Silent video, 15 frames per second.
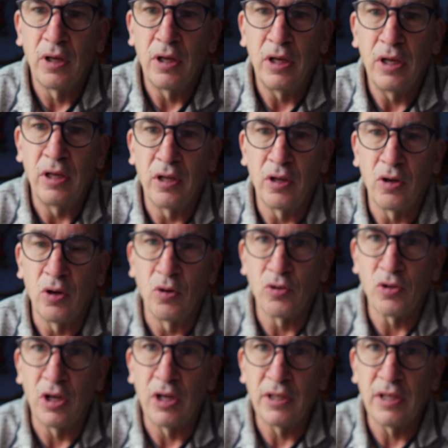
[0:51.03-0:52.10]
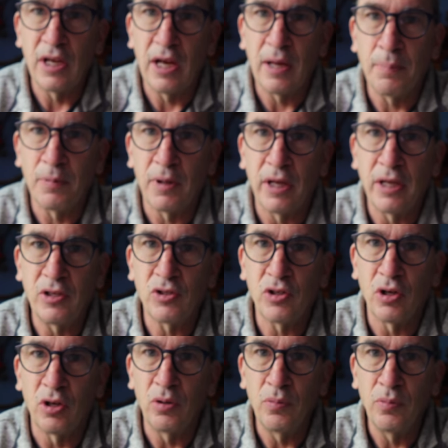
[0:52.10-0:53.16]
it goes on top like
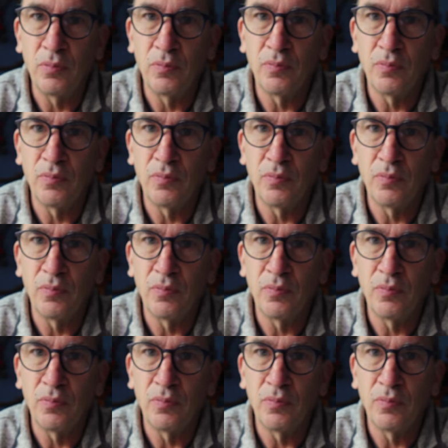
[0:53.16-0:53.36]
so.